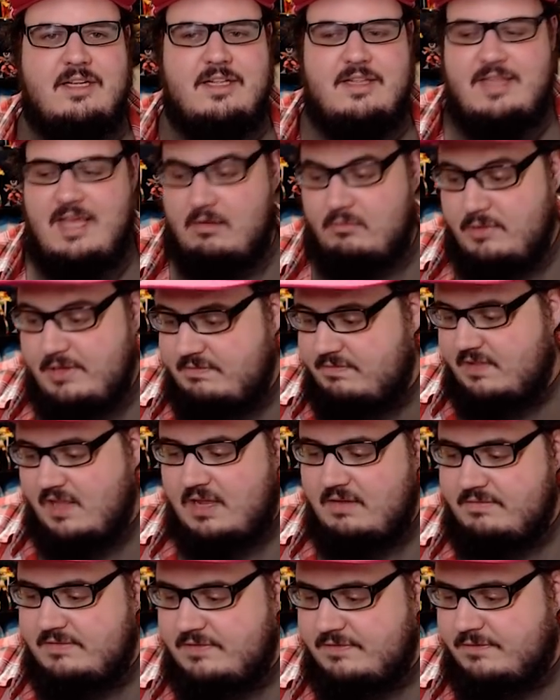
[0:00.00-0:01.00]
that we've
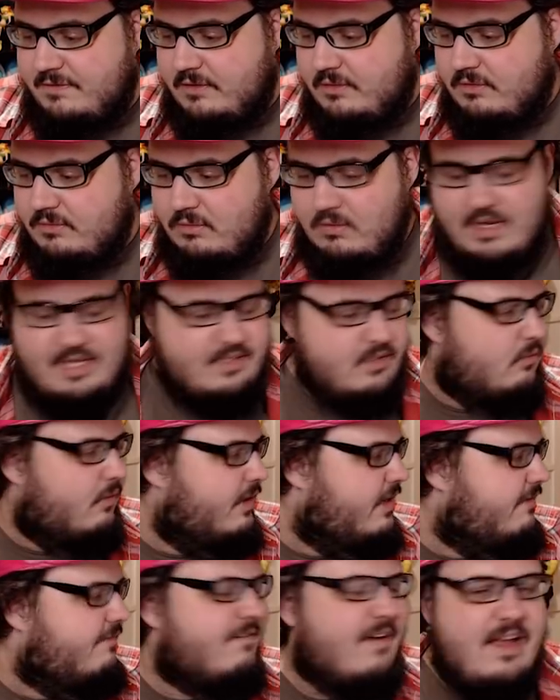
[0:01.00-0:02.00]
loved for what
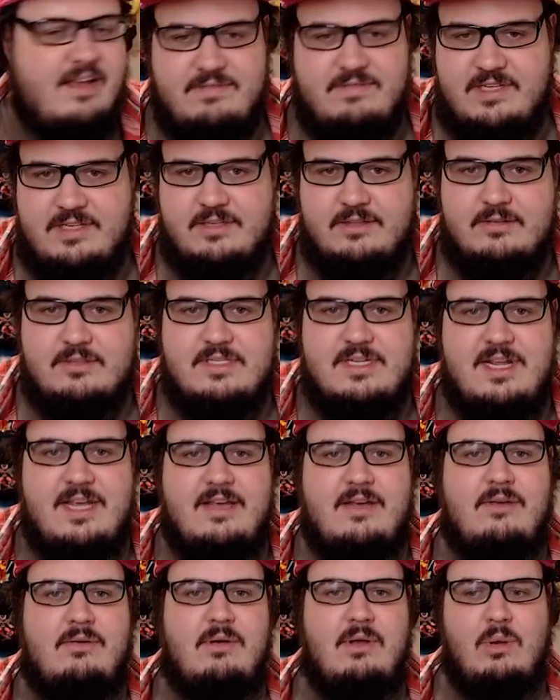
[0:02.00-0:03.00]
25 years
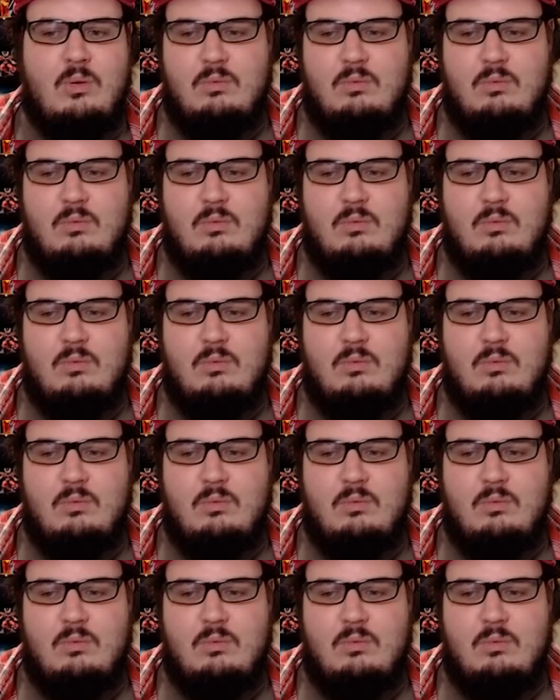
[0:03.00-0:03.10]
now